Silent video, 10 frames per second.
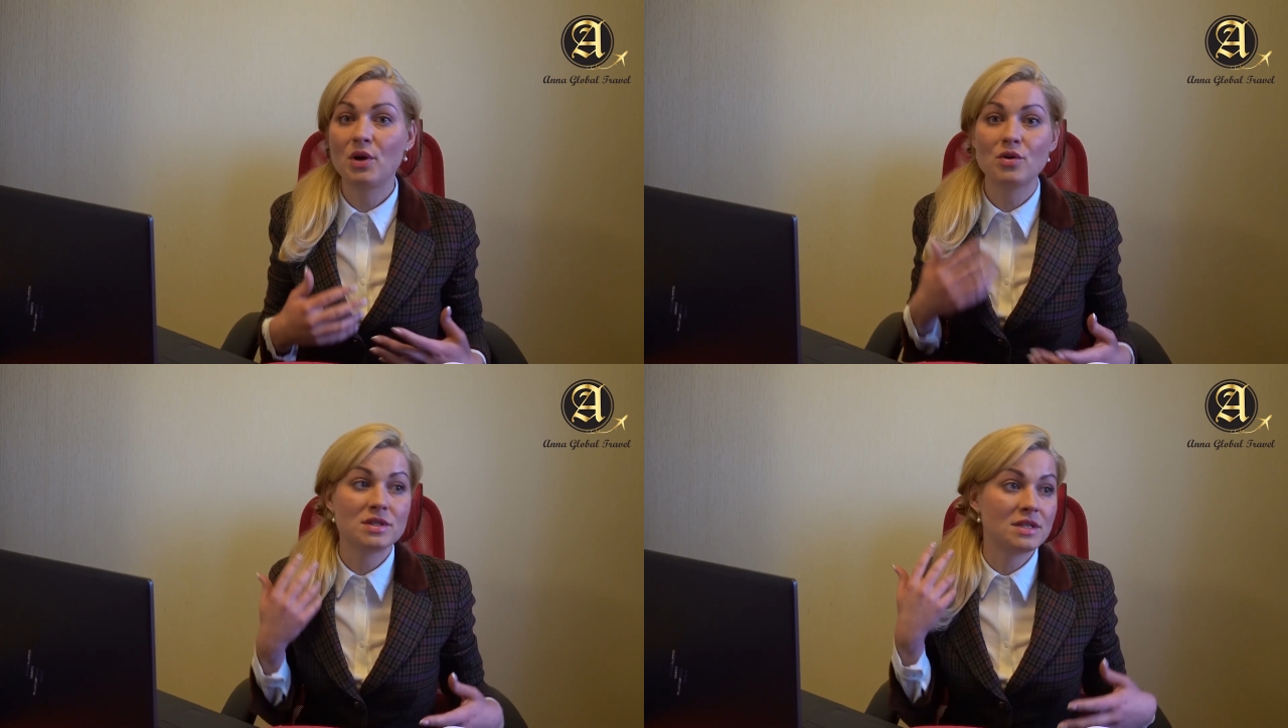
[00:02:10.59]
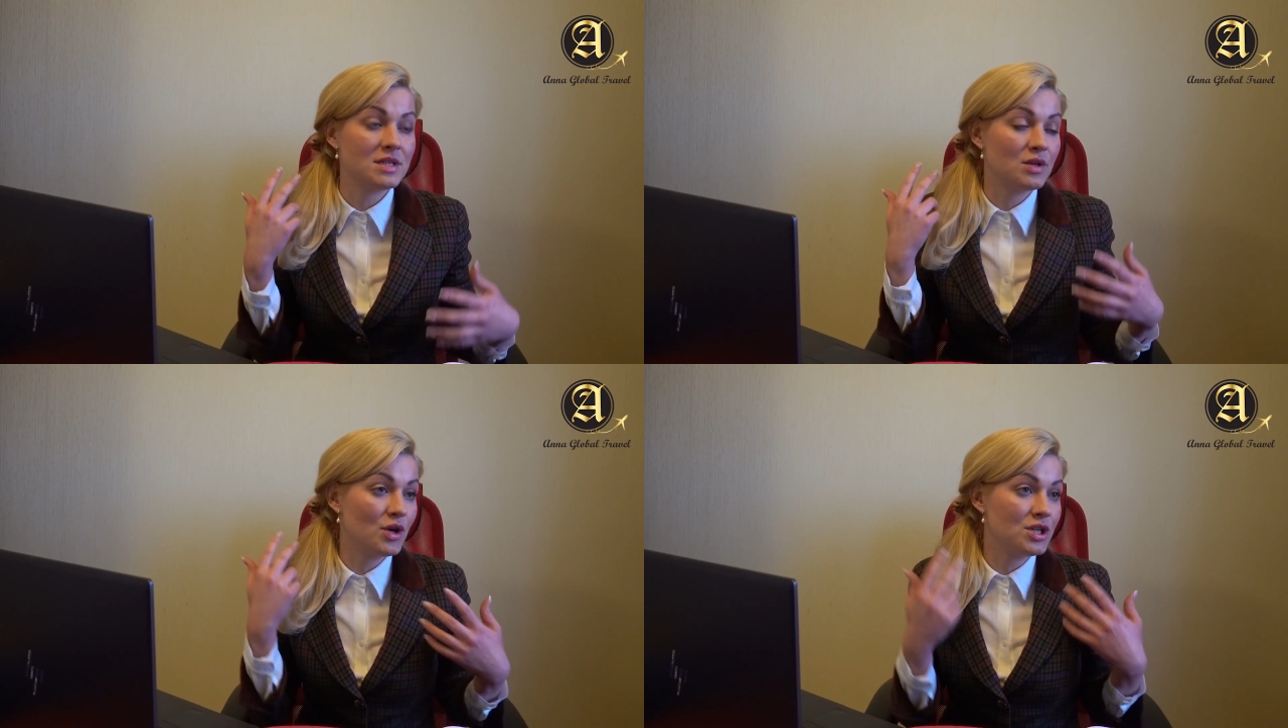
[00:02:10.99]
because
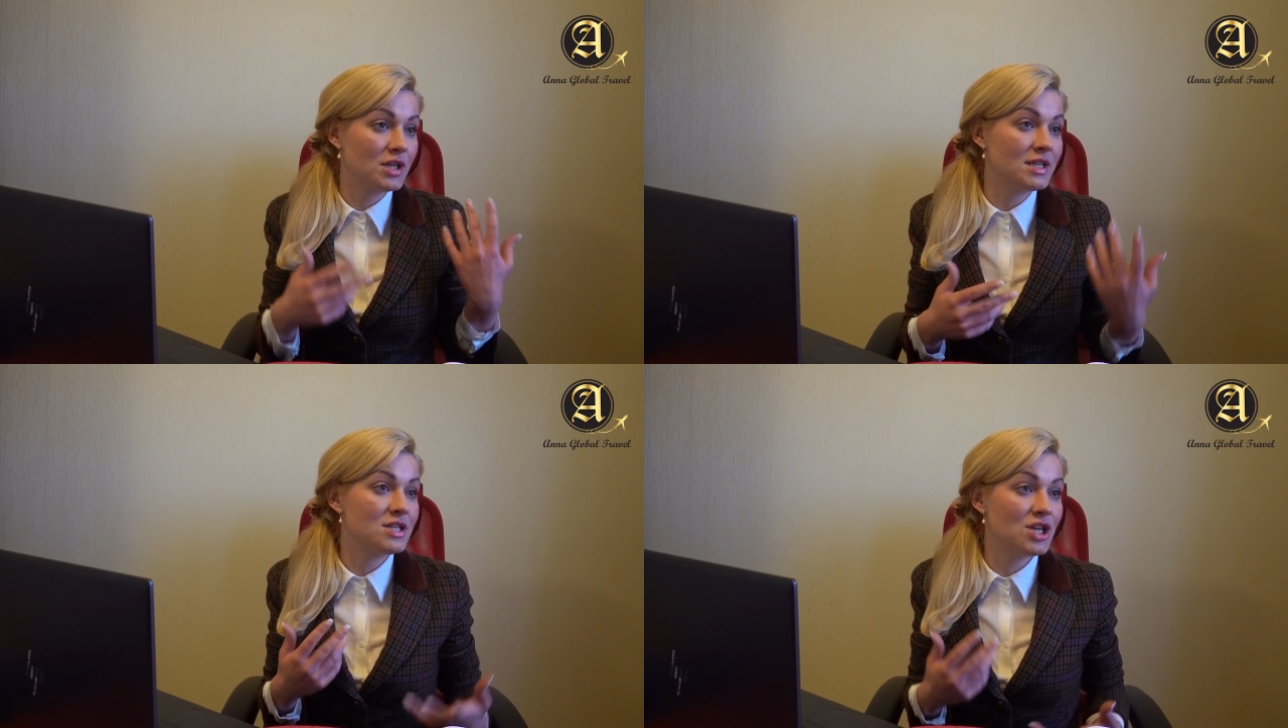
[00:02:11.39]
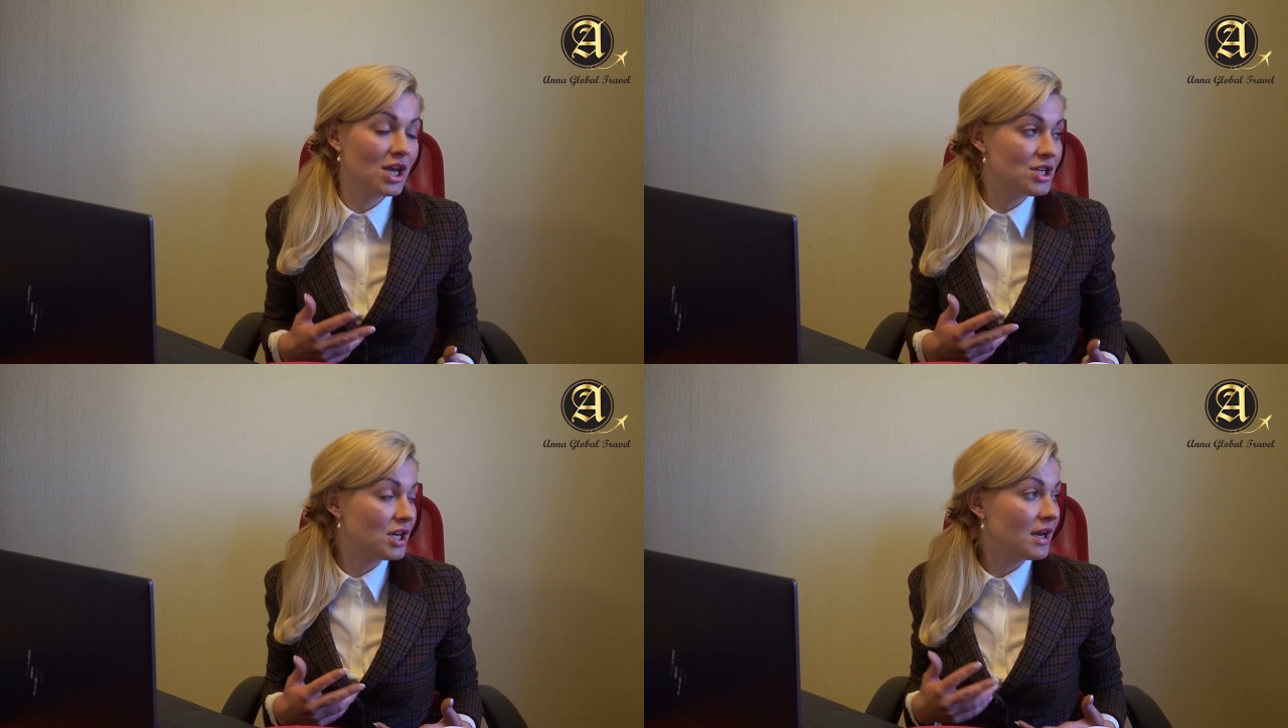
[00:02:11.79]
situation is
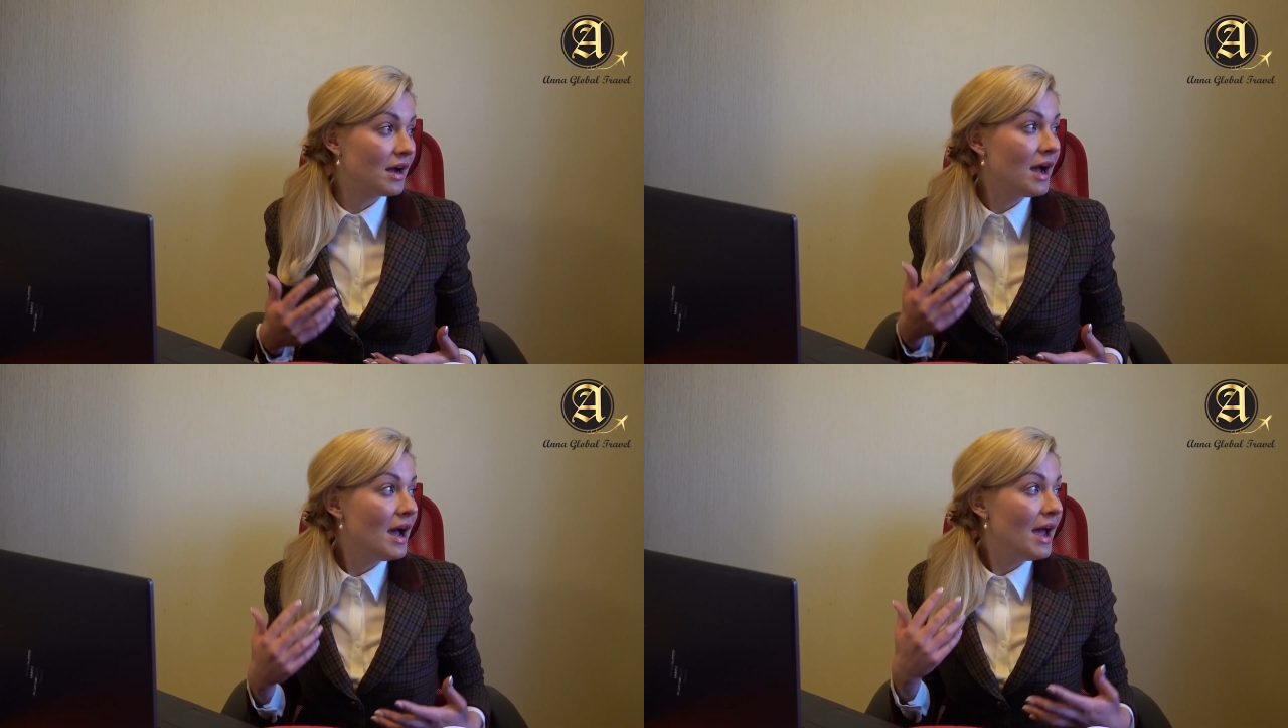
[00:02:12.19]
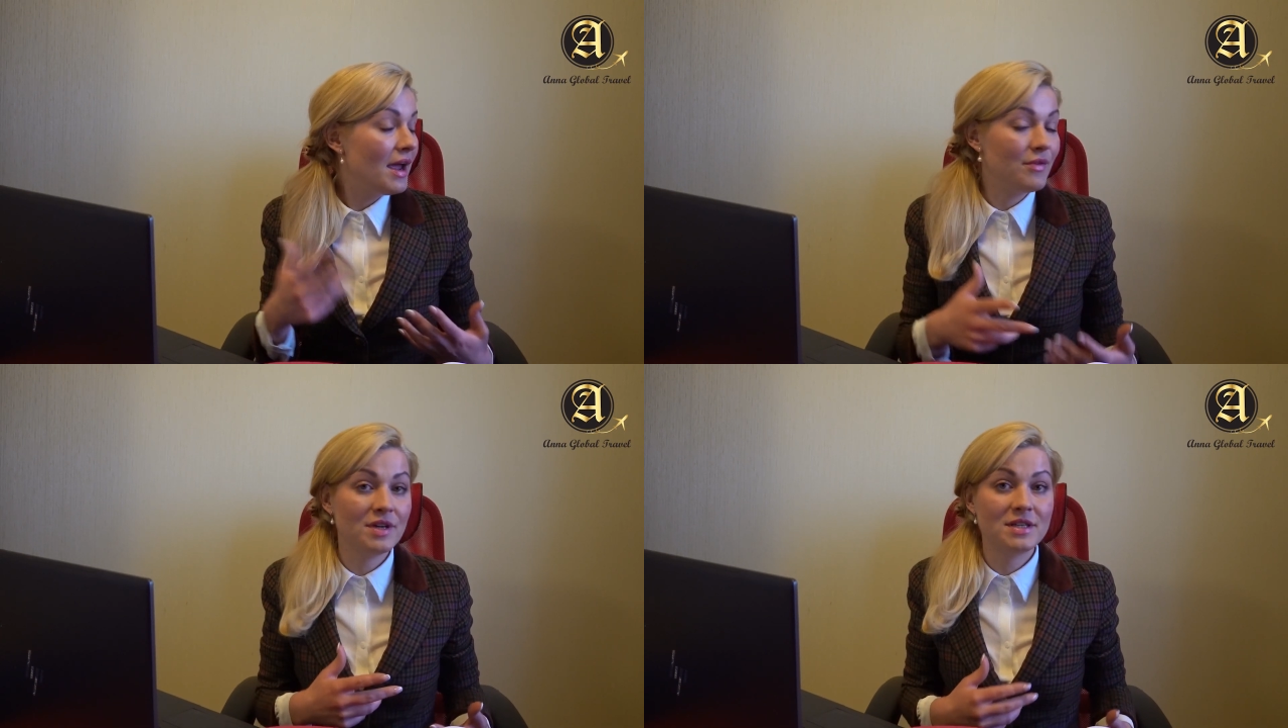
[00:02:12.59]
changing
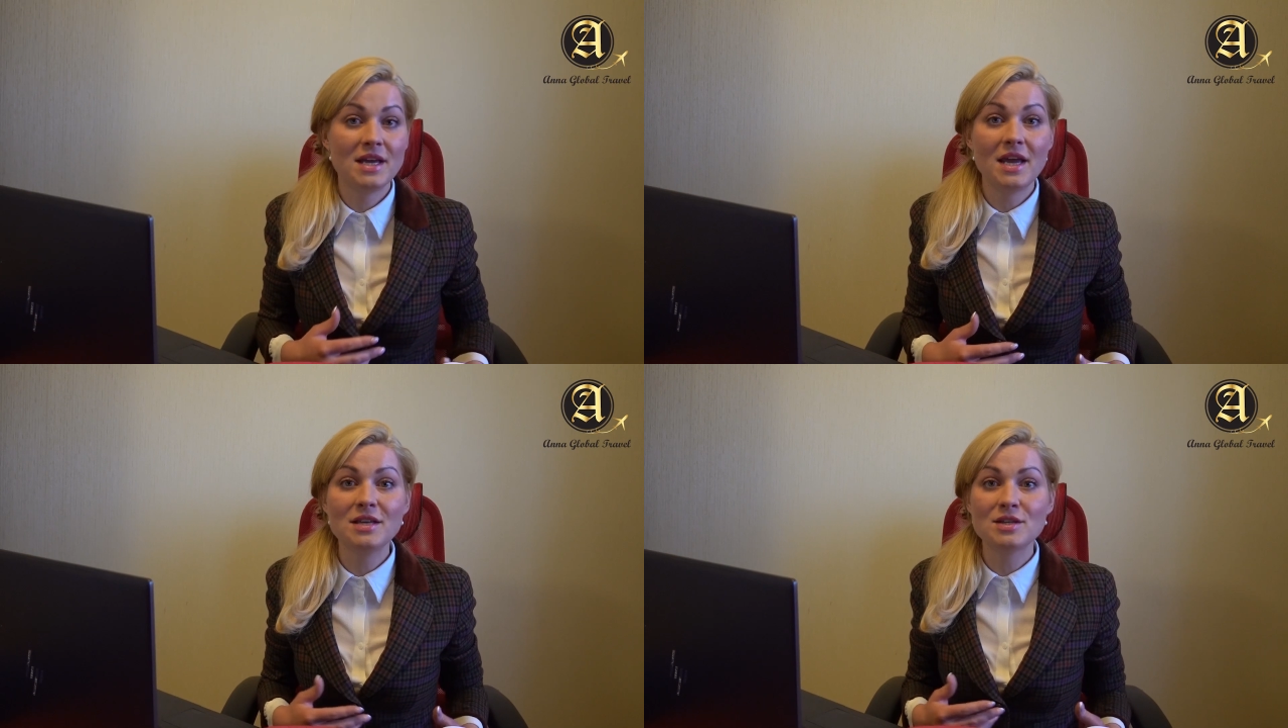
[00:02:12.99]
every day.